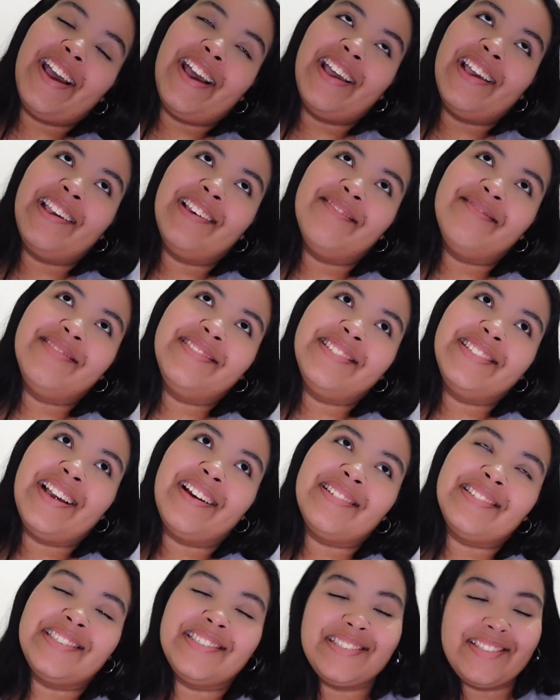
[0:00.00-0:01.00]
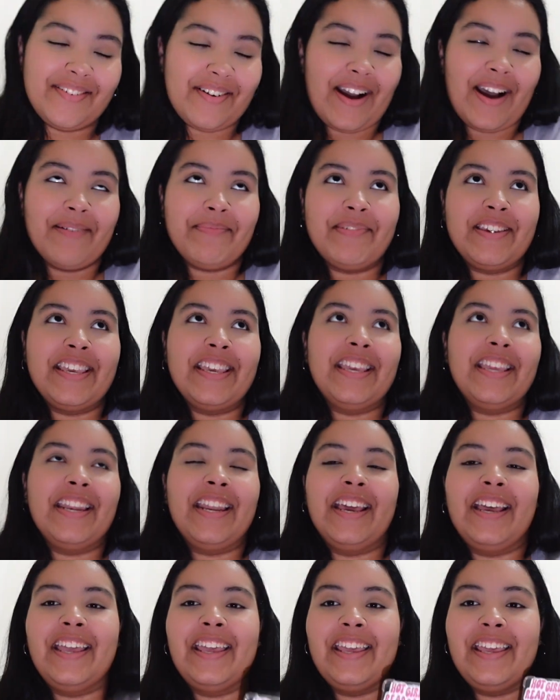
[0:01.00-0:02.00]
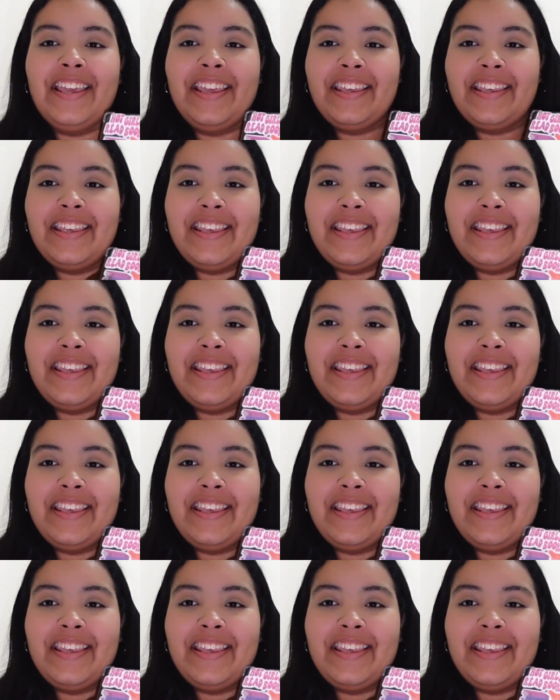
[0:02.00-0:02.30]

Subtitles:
I'm just so happy, and I